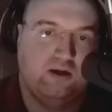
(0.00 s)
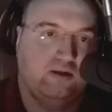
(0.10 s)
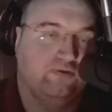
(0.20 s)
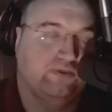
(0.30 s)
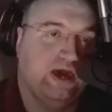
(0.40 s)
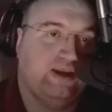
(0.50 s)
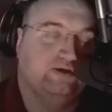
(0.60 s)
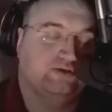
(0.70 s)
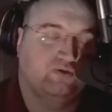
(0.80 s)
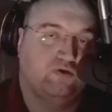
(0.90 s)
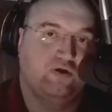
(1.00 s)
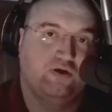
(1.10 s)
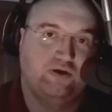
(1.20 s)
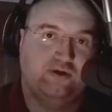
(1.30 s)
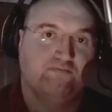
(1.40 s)
that is
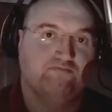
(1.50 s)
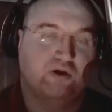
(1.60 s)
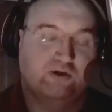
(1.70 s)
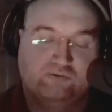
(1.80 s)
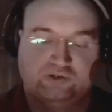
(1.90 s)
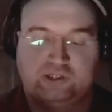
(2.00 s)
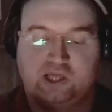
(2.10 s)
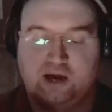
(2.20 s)
on Microslop